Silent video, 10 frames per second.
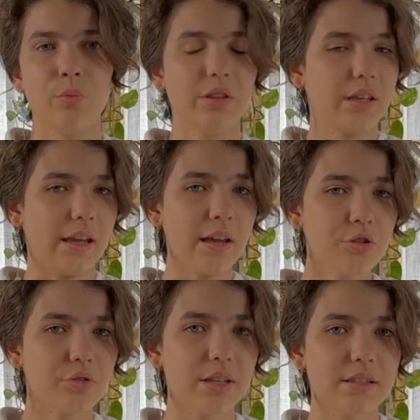With King
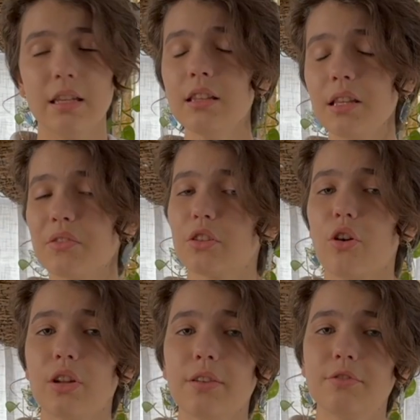Andrias, he lives
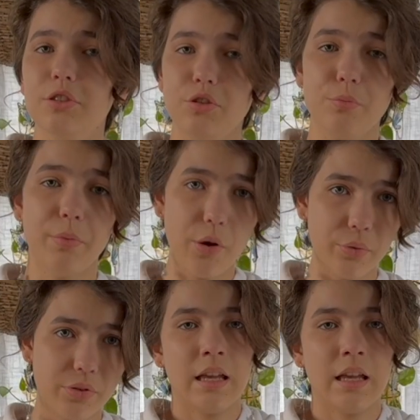long enough to do both.